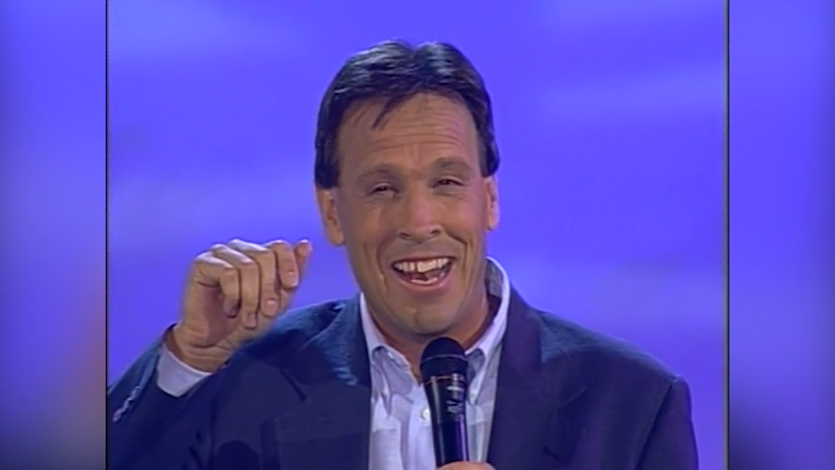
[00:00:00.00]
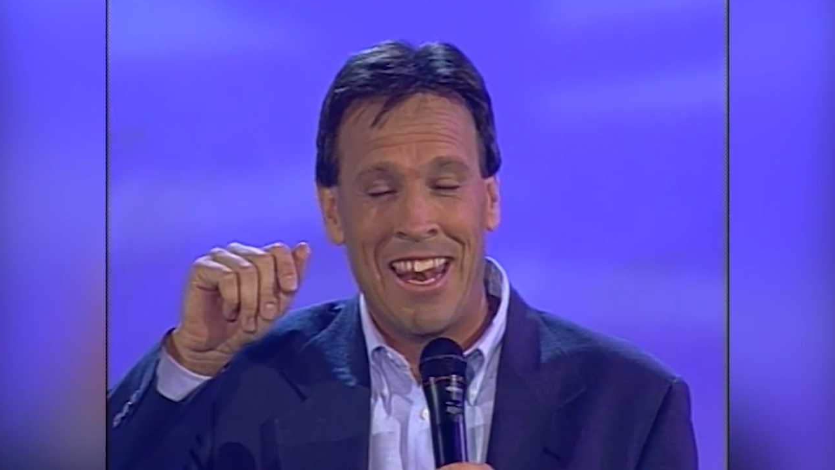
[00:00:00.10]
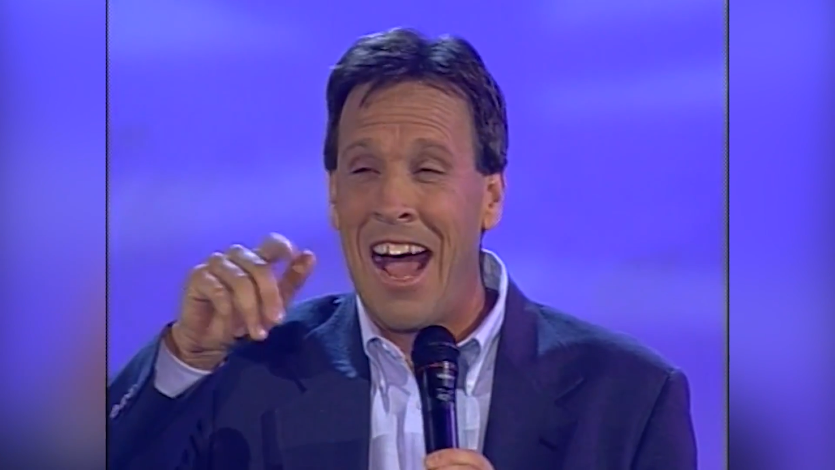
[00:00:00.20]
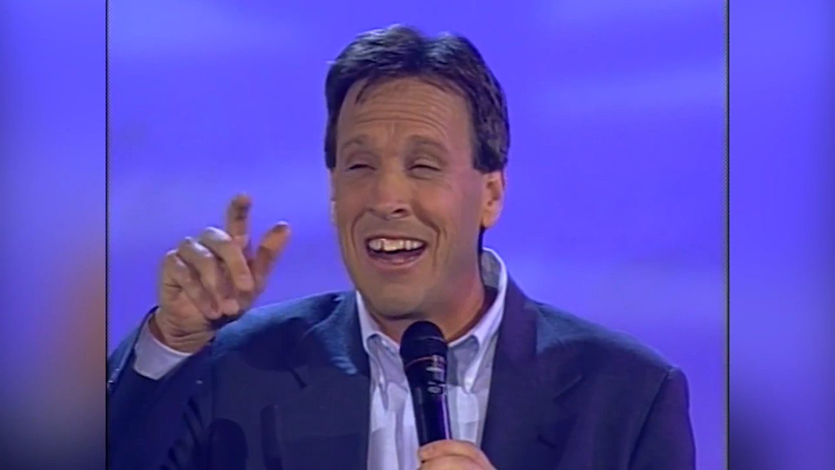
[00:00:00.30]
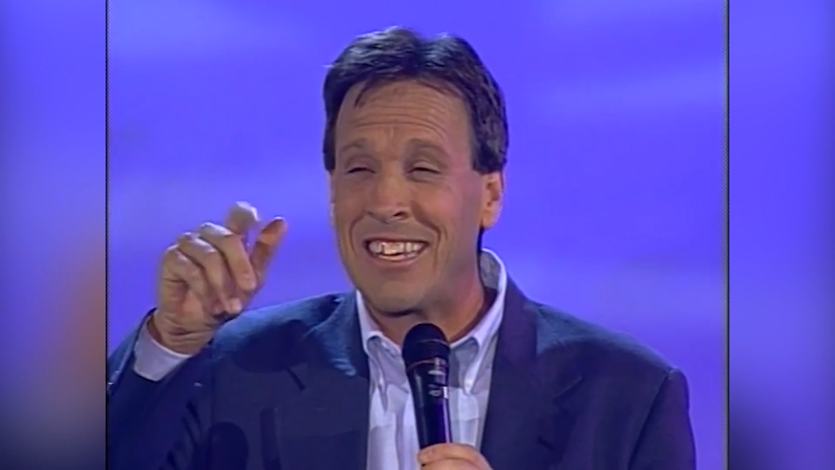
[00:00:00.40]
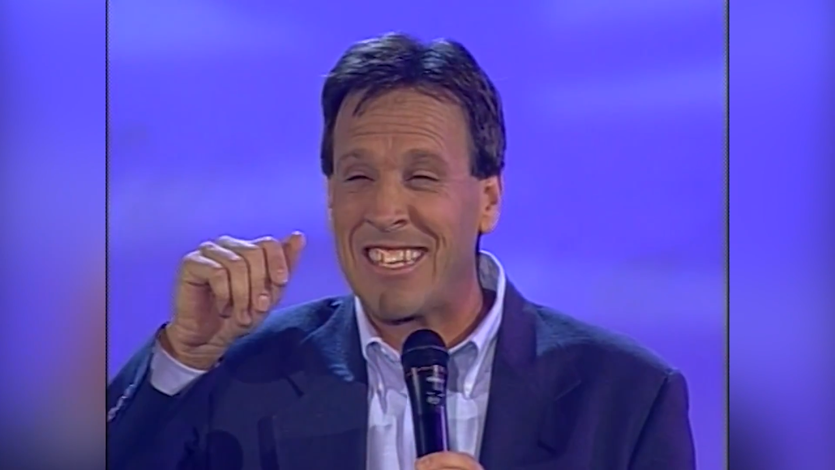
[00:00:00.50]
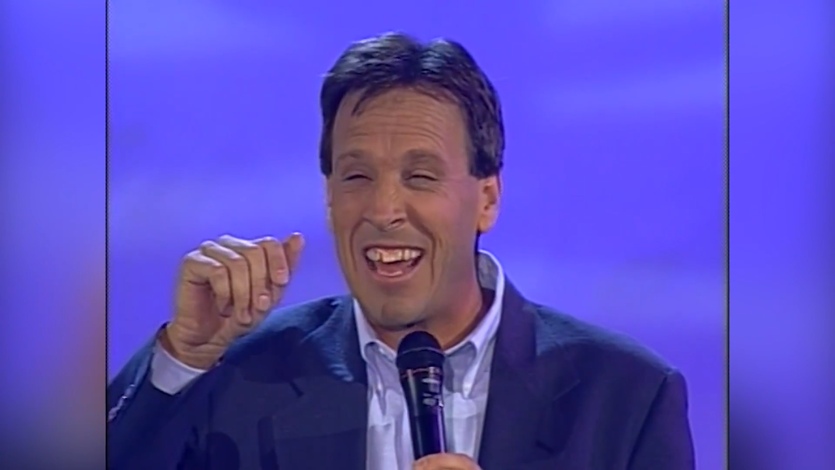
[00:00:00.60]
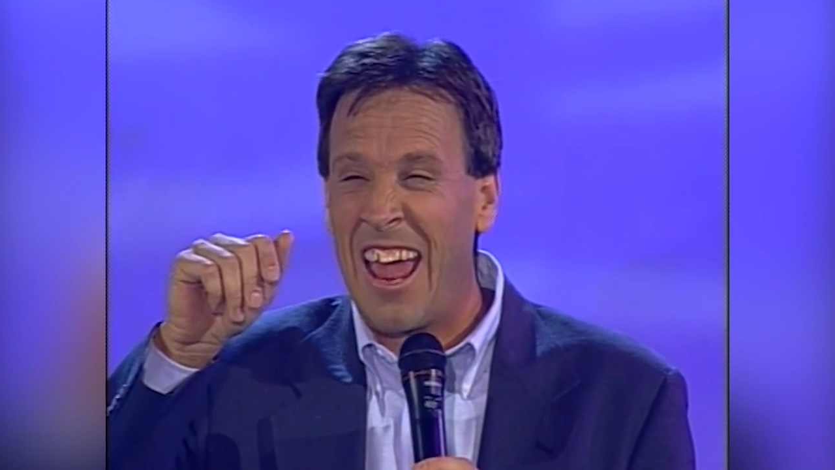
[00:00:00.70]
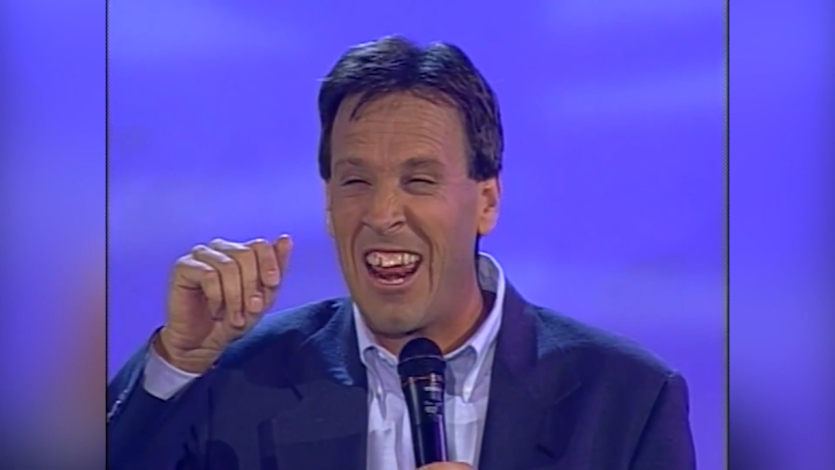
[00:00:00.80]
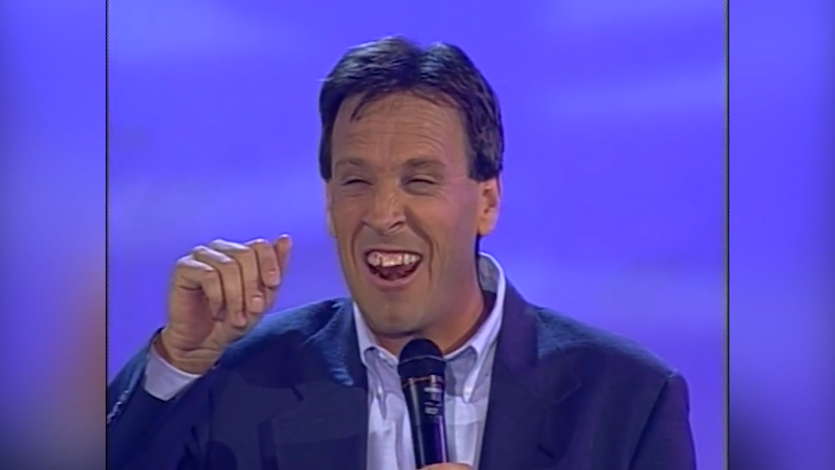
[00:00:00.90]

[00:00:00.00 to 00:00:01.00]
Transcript: Now I said, I